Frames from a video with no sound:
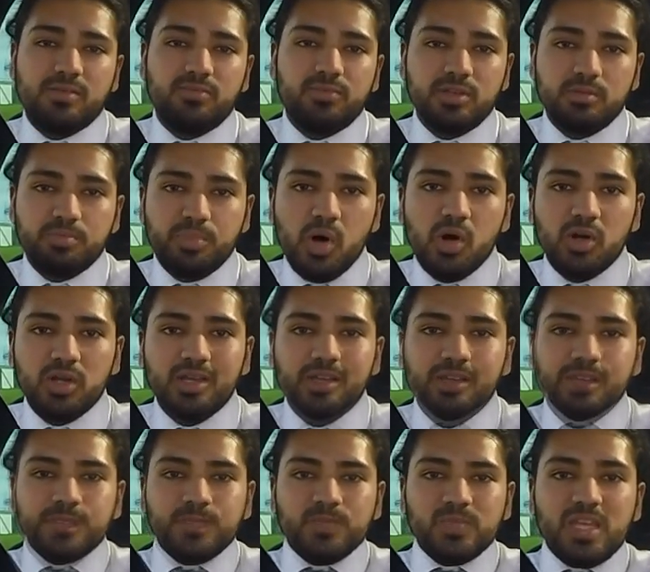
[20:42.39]
for your buck.
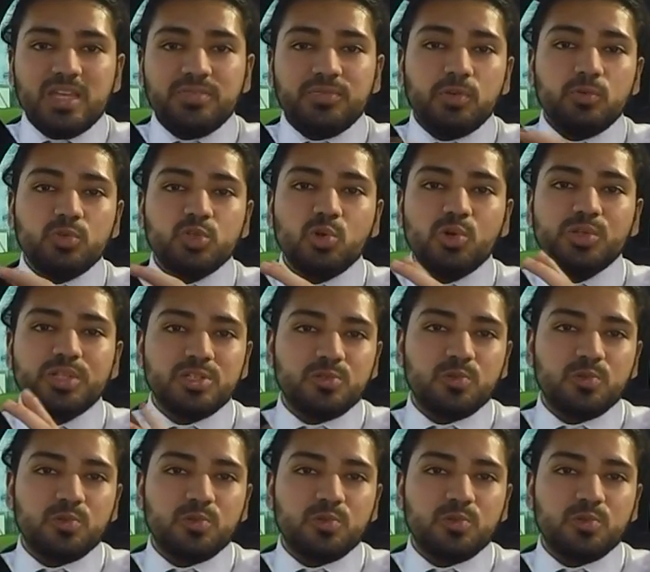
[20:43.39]
If you enjoyed this